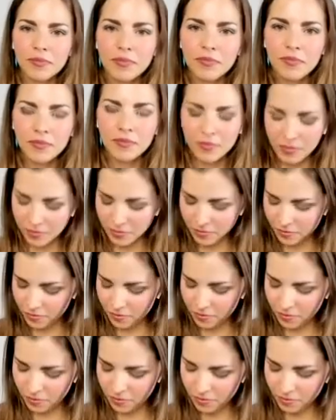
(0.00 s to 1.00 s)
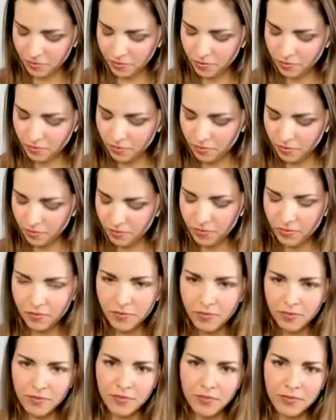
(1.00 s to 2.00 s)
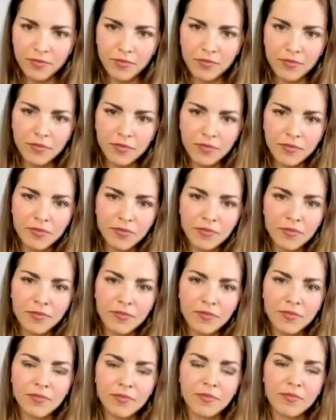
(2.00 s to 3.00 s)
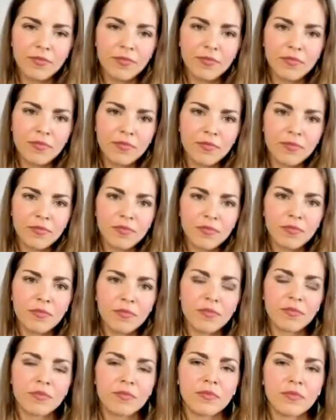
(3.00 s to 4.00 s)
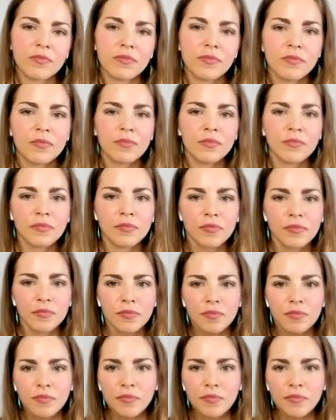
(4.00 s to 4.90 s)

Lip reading: [no speech]